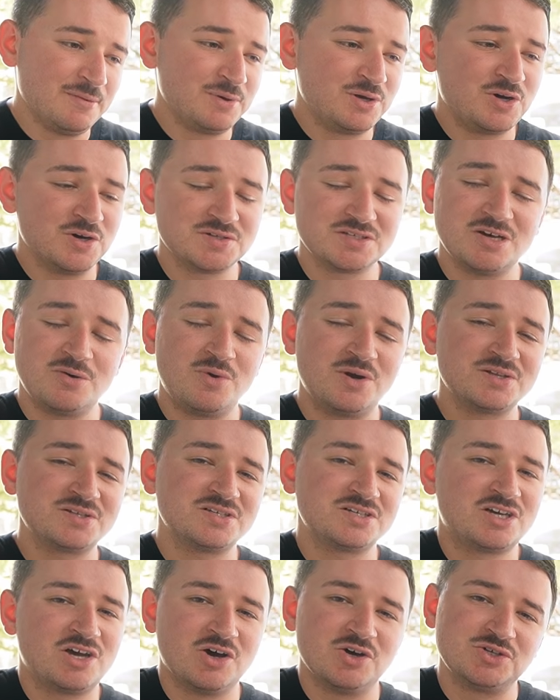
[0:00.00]
because I wanted
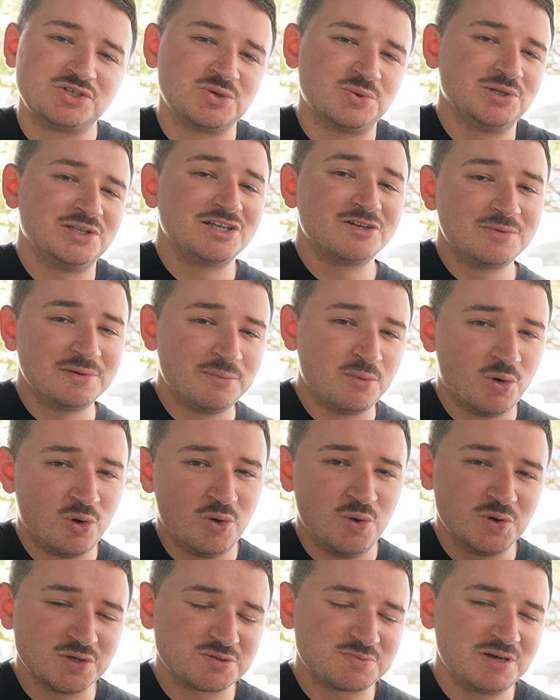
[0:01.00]
to go to a little bit more
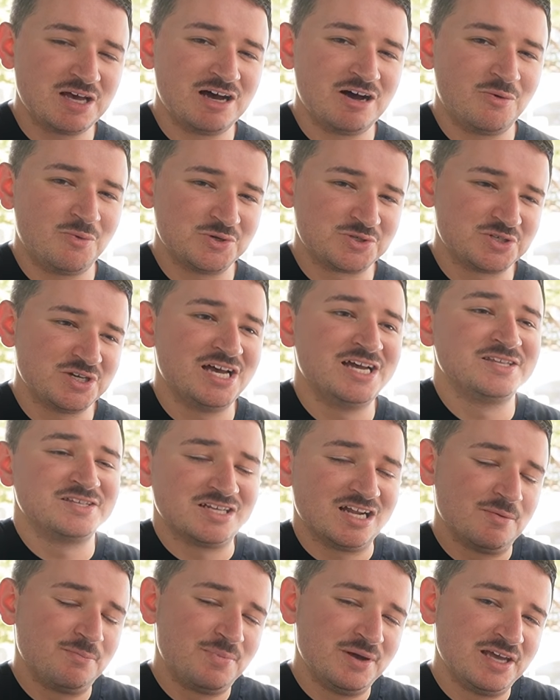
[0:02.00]
horsepower, which it
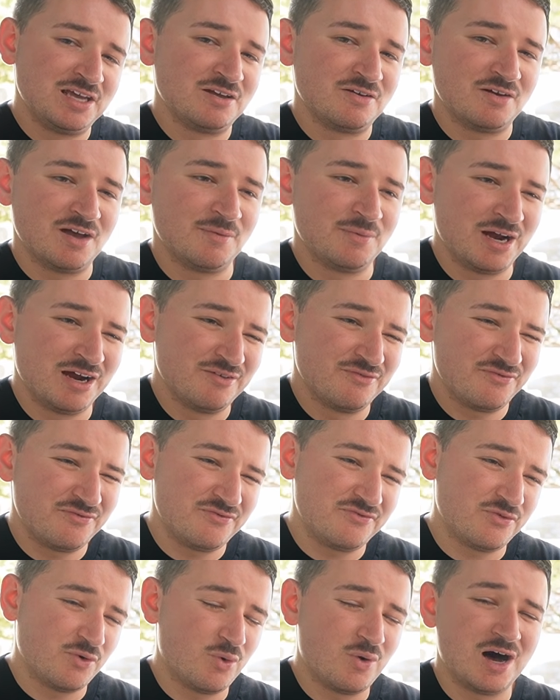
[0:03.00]
ended up being around
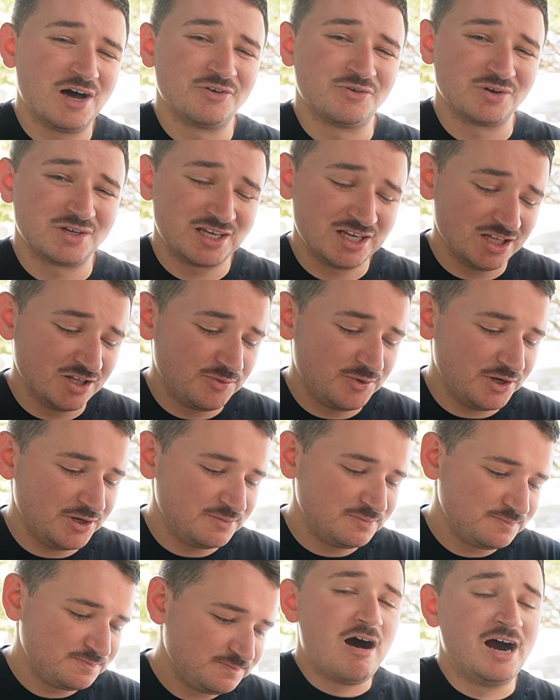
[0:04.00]
400
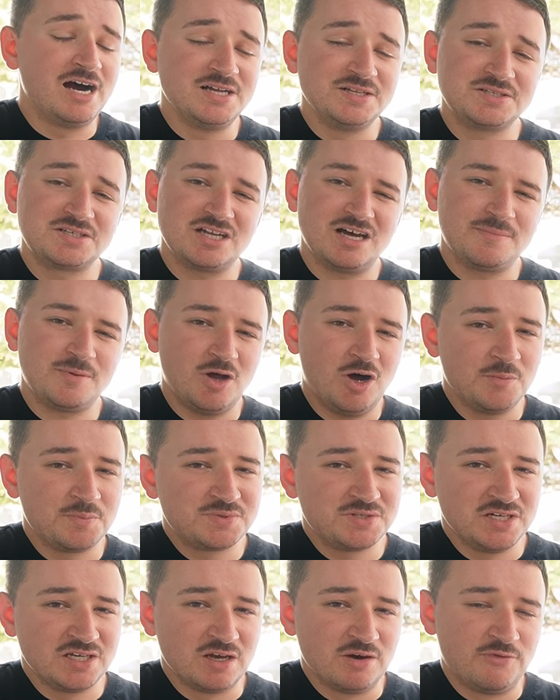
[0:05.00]
kilowatt, I ended up
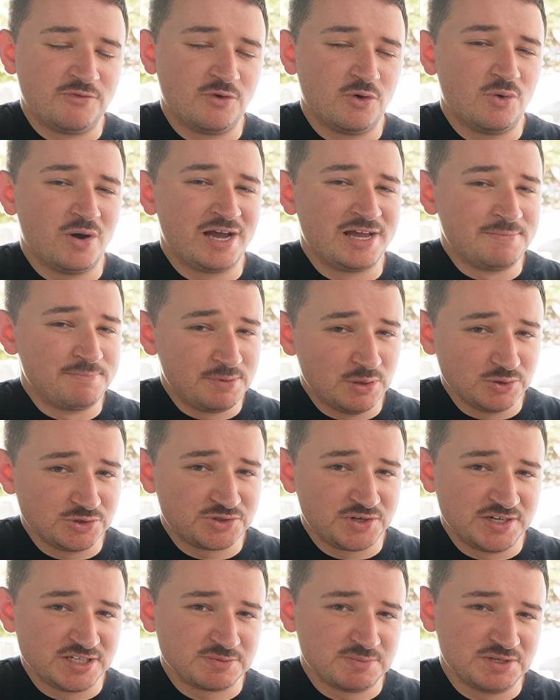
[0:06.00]
opting for a built
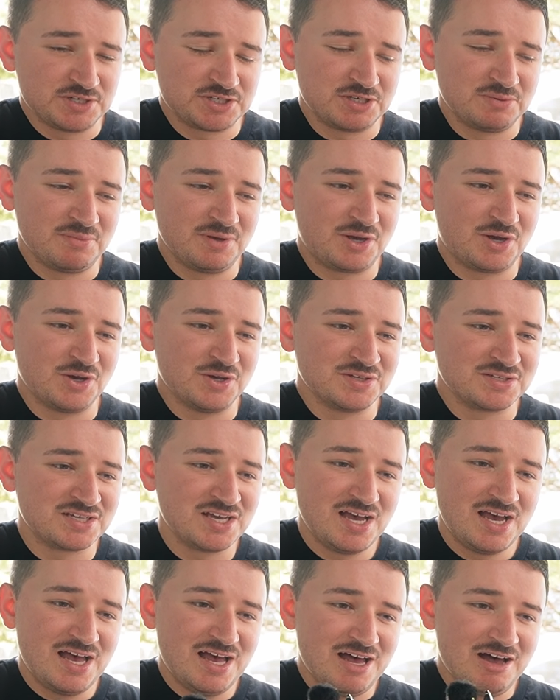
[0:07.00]
transmission because
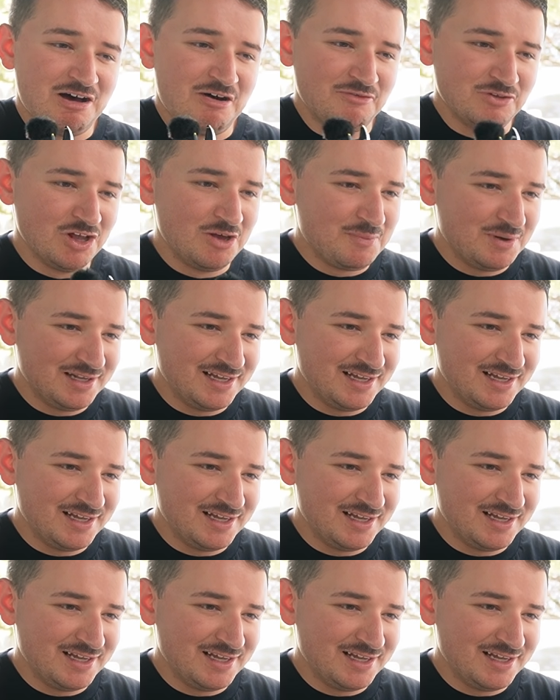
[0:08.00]
I've learned my